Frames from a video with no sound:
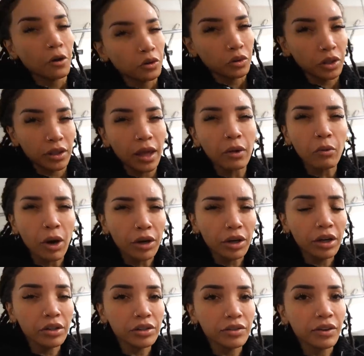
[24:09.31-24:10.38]
outdoor like water
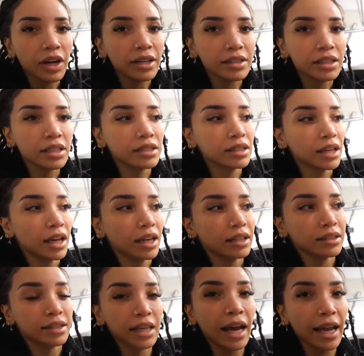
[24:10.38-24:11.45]
hose faucets
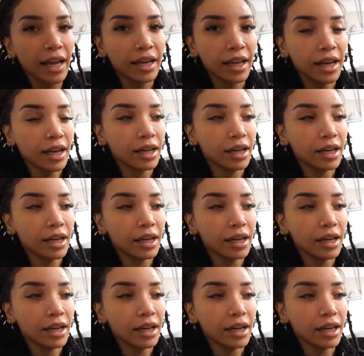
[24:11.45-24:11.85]
and tighten it